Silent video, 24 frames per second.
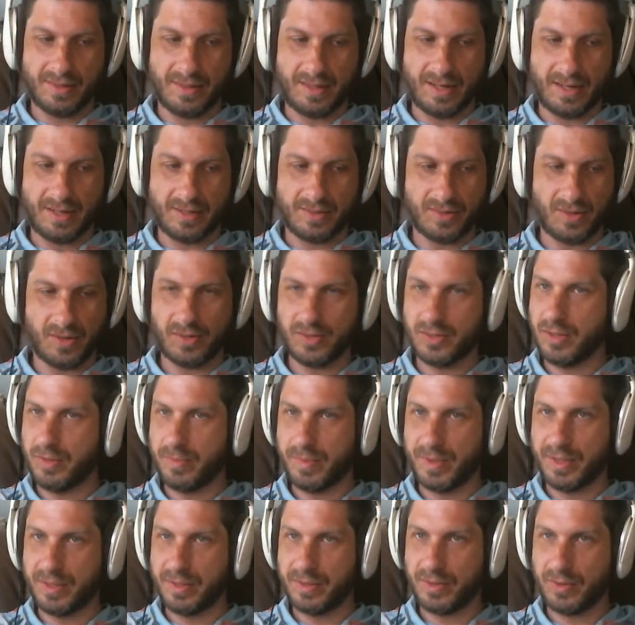that it's all
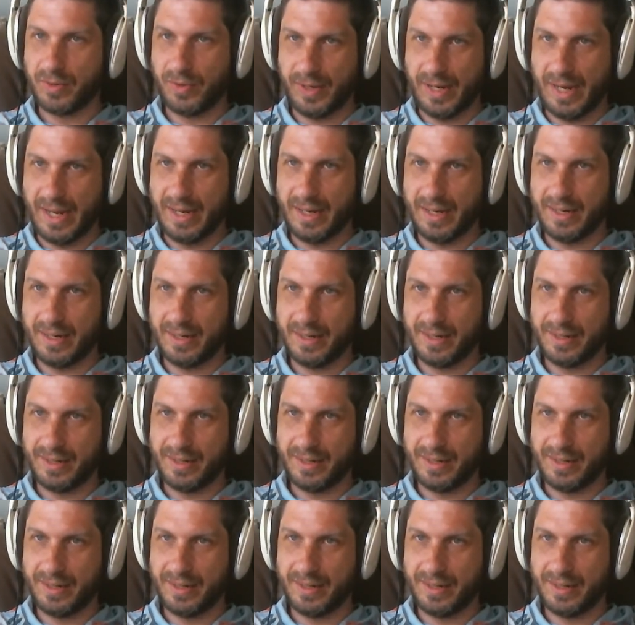human created.